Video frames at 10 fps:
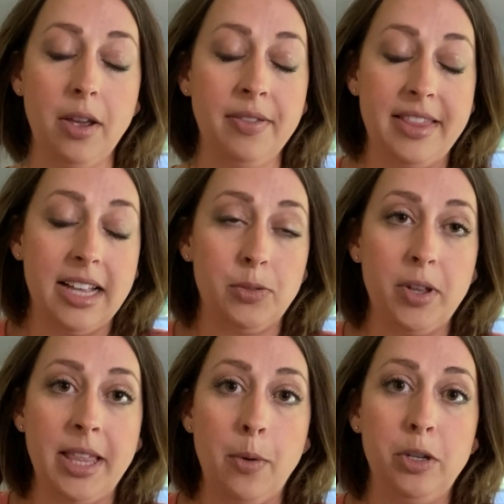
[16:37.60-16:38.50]
that's
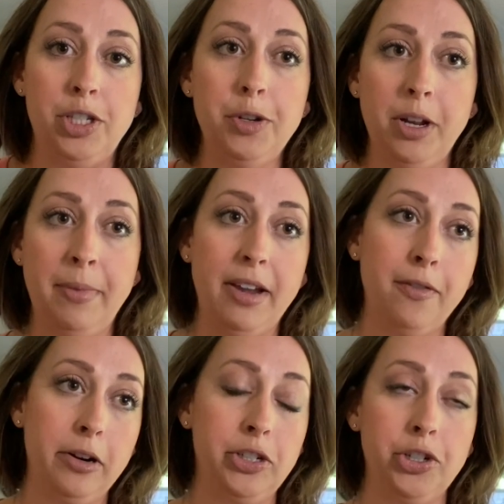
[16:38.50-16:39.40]
what they would do to make
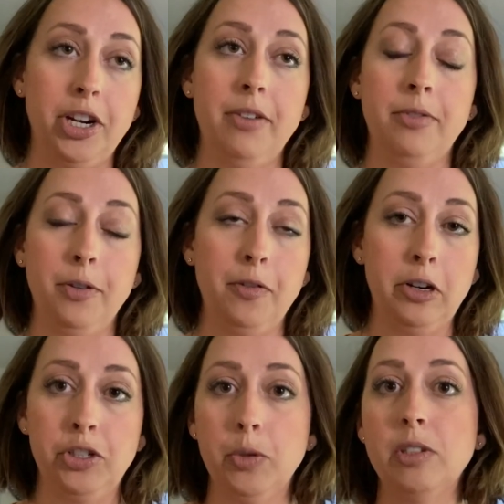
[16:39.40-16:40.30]
furniture. Their
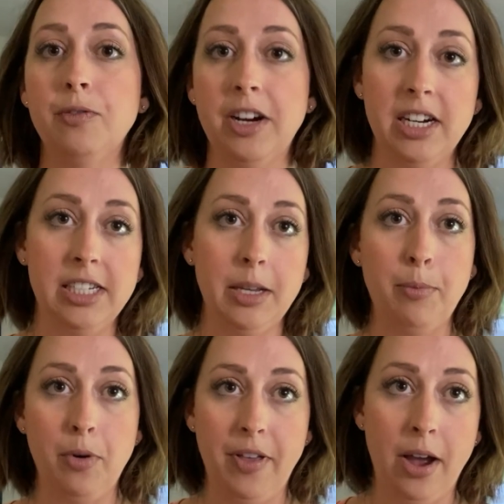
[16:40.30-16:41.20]
furniture was very
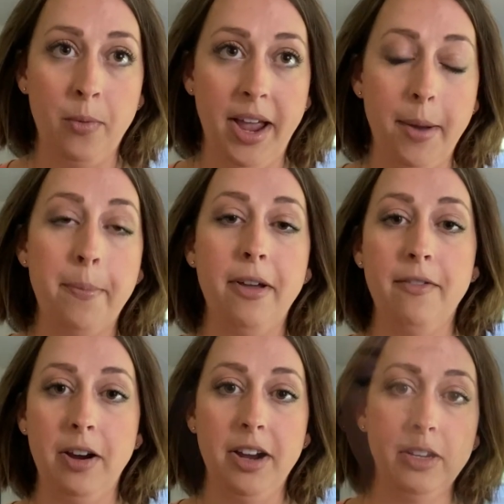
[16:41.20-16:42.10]
simple that way, but
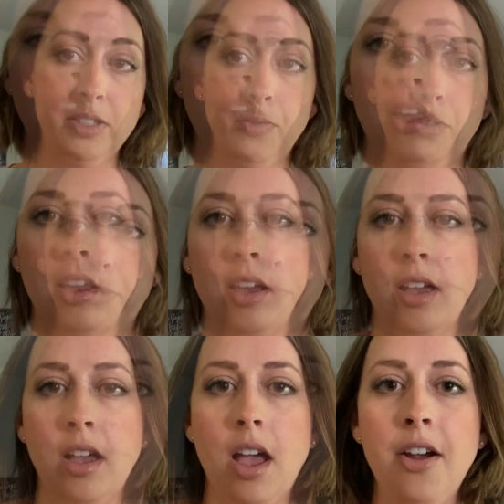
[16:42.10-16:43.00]
very useful.
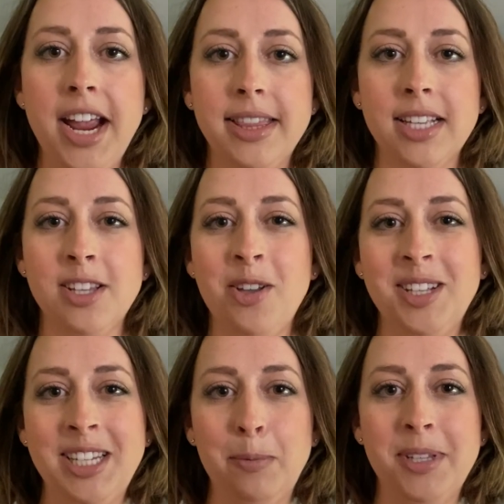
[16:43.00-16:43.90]
All right, that's all the
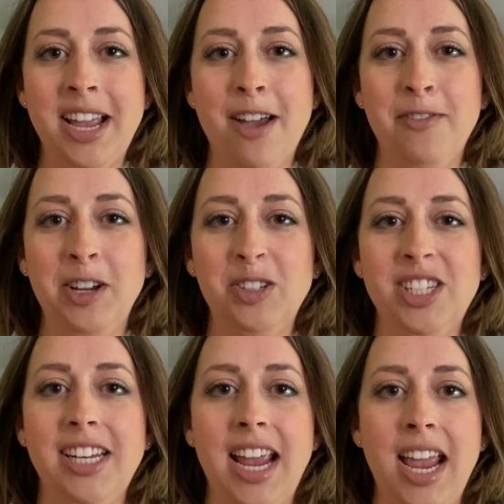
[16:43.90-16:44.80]
tips I have for you
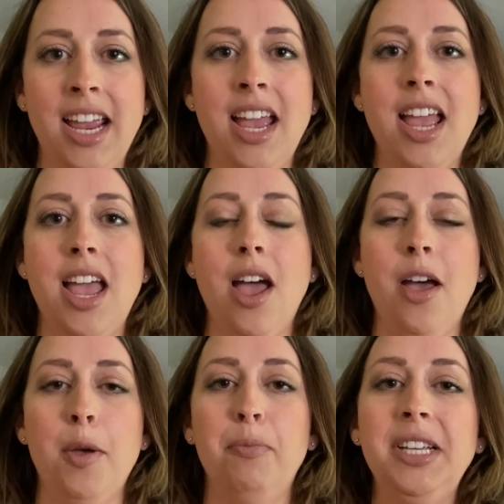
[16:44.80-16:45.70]
today.
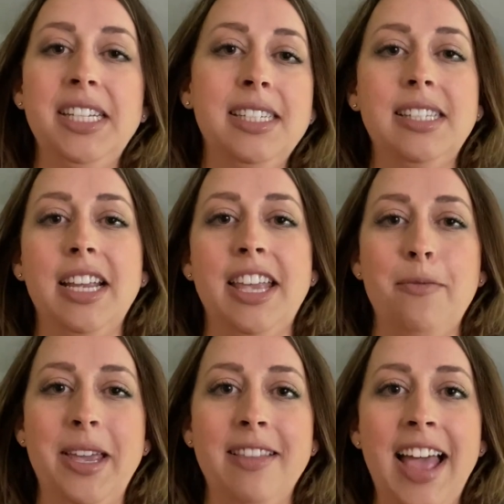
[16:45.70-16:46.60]
Please give
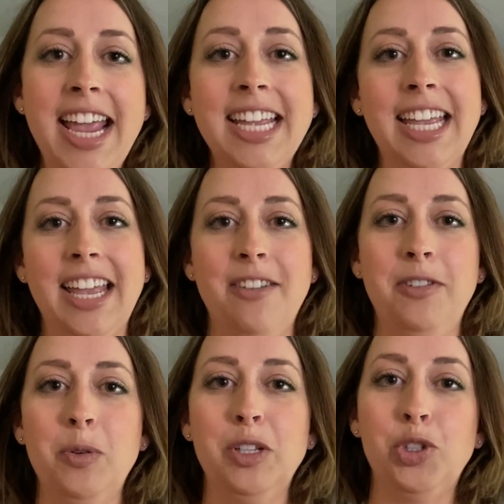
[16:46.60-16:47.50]
me a like if
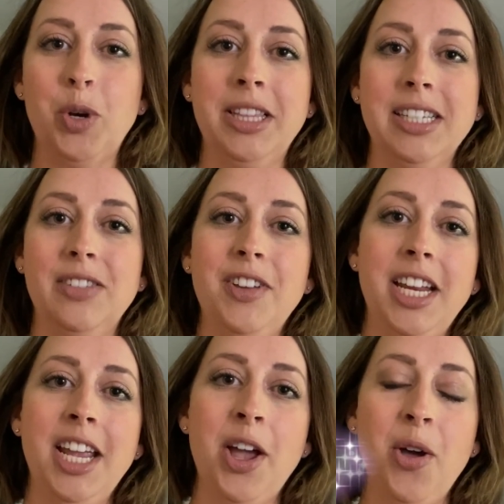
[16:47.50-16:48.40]
you enjoyed this
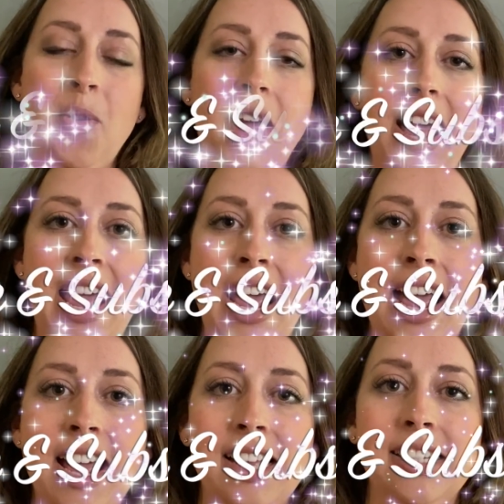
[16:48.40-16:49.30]
video,
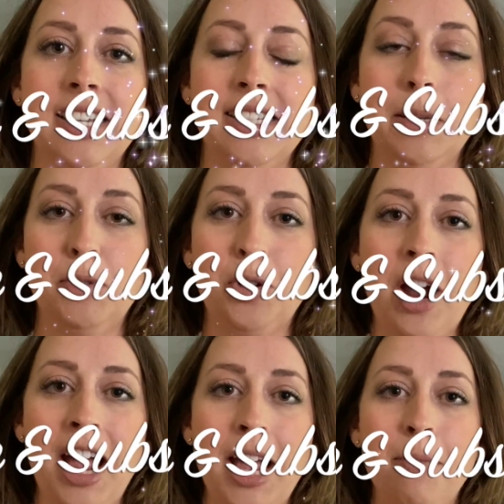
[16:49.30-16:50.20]
and
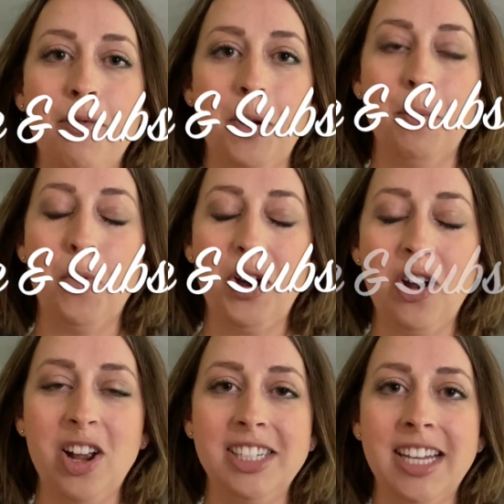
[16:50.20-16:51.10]
subscribe for more
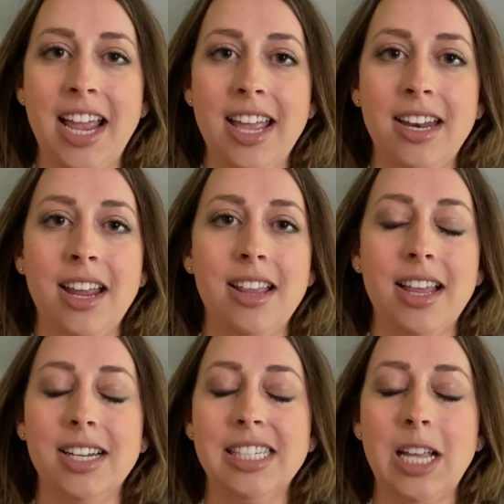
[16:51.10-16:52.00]
content
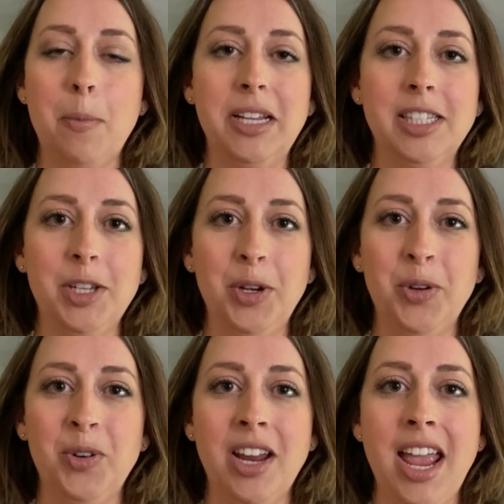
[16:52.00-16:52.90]
that is coming
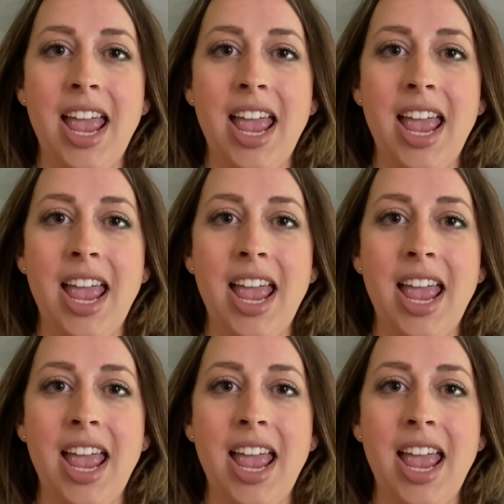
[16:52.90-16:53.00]
soon.